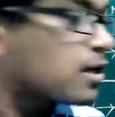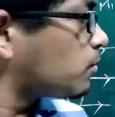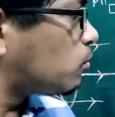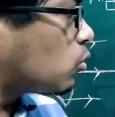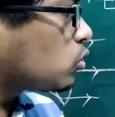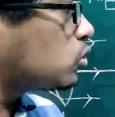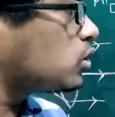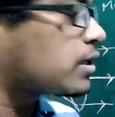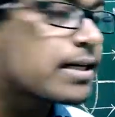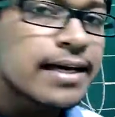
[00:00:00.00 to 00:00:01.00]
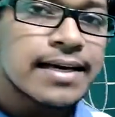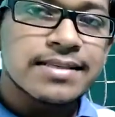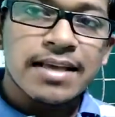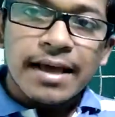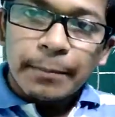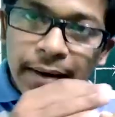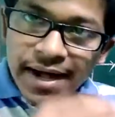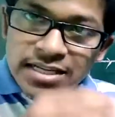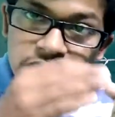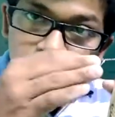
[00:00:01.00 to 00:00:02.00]
both the rays
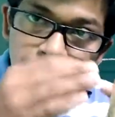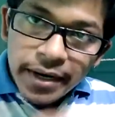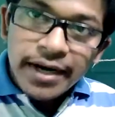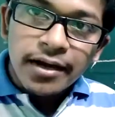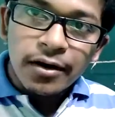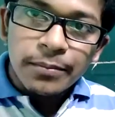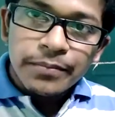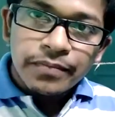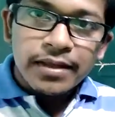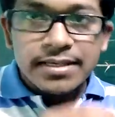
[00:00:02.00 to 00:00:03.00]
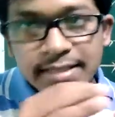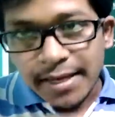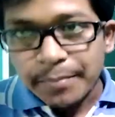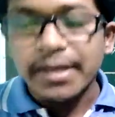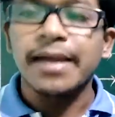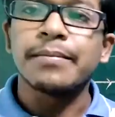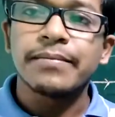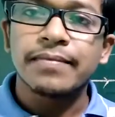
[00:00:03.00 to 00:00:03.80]
pass the medium same time.